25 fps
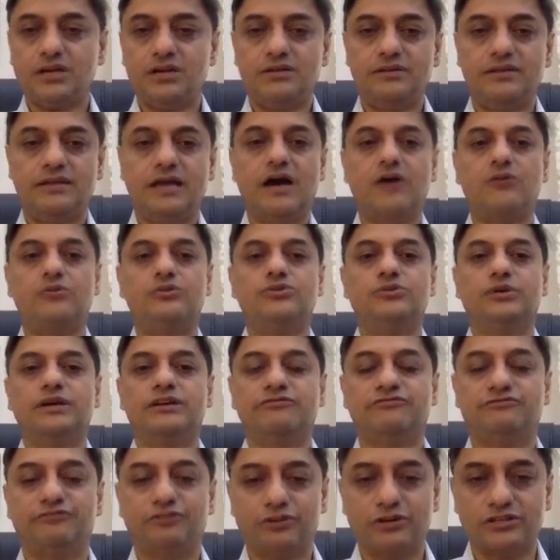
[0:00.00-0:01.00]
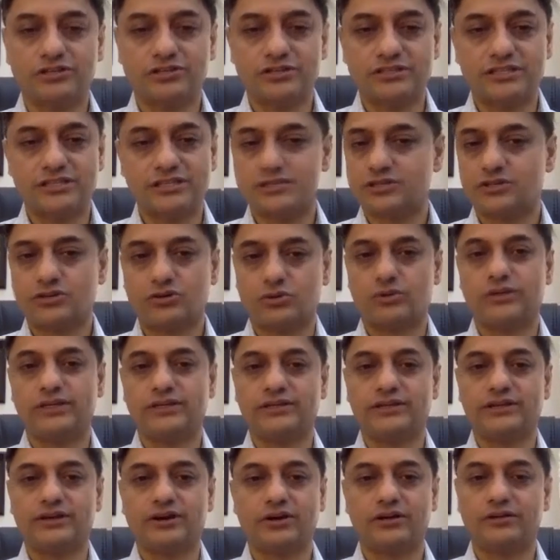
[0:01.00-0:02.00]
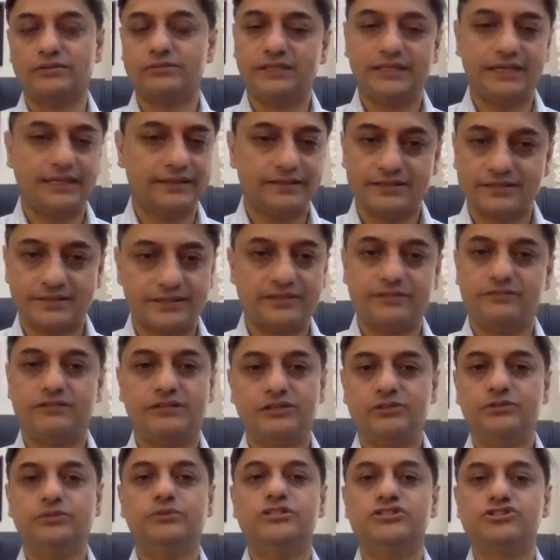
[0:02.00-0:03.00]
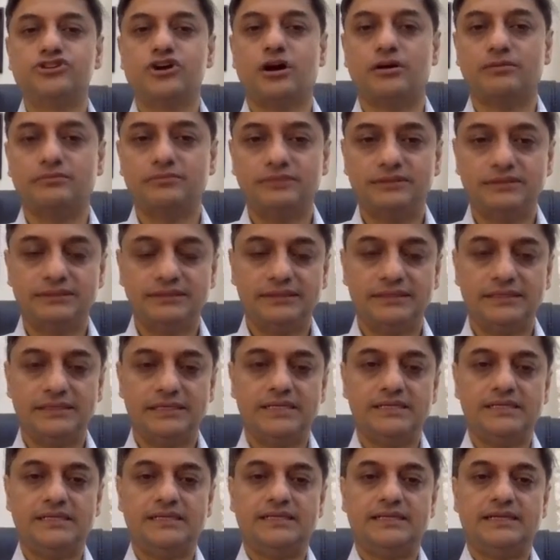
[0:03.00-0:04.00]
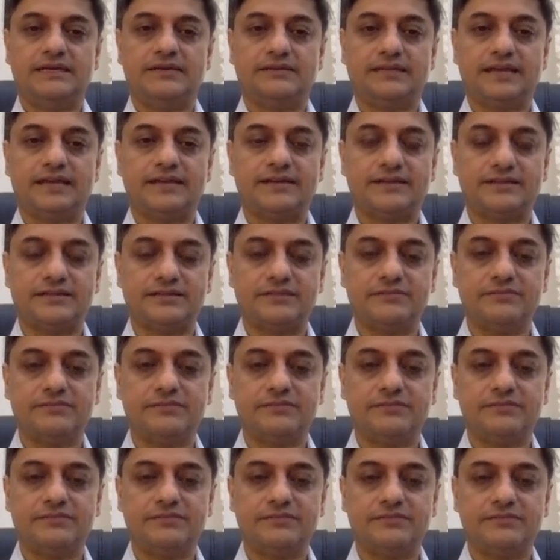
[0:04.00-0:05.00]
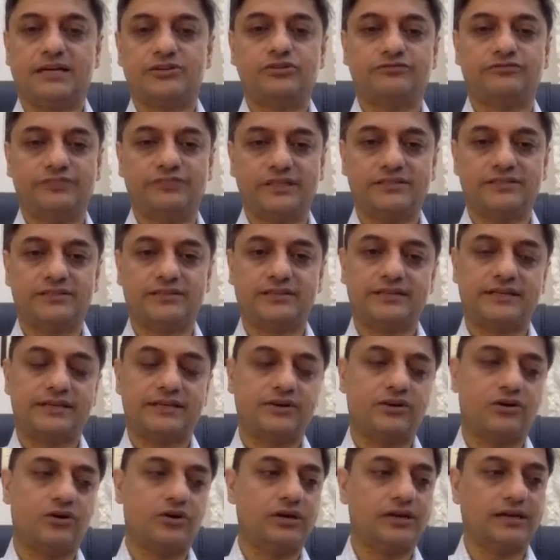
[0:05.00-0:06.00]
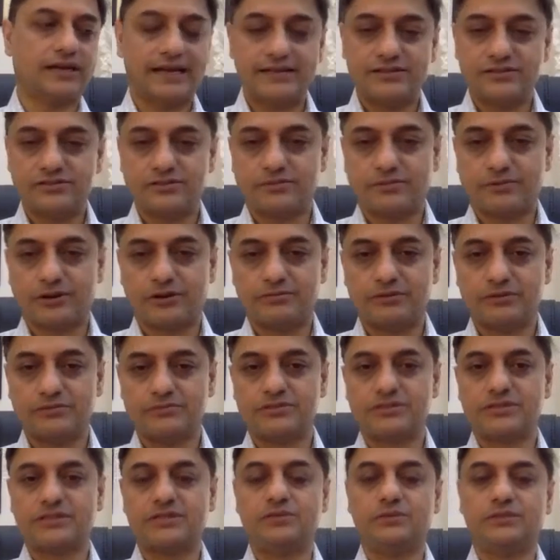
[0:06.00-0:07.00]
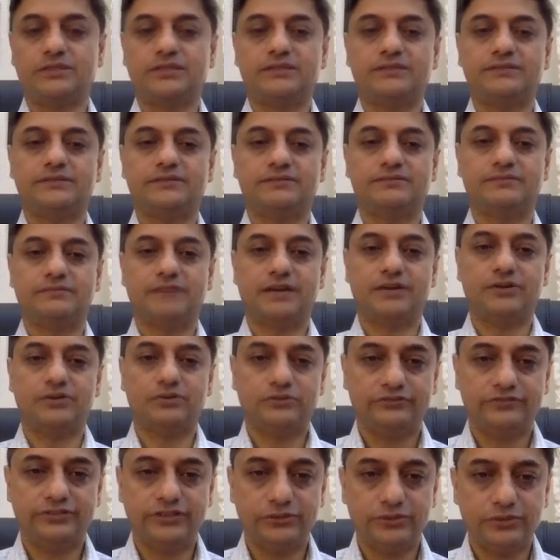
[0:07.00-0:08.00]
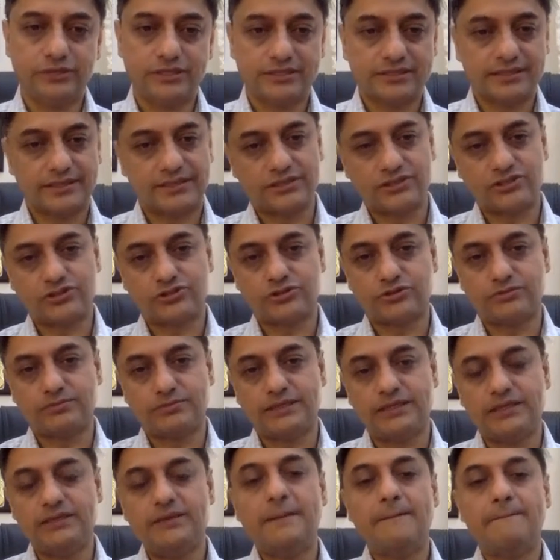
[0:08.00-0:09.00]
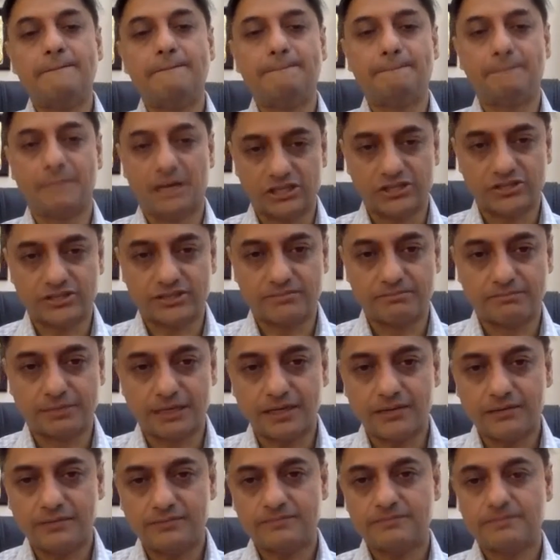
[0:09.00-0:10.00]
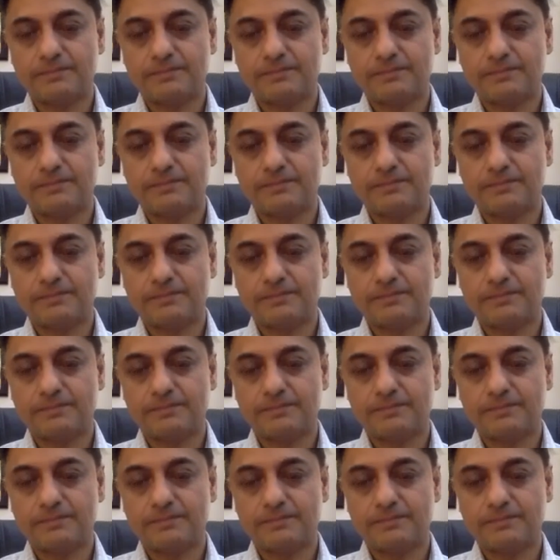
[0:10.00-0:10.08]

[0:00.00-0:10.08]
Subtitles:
Now you can focus on just growing the economy and this thing will do the job. Now, that doesn't mean we shouldn't fix it. There are all kinds of problems still with it. My own view is that it should be much simpler.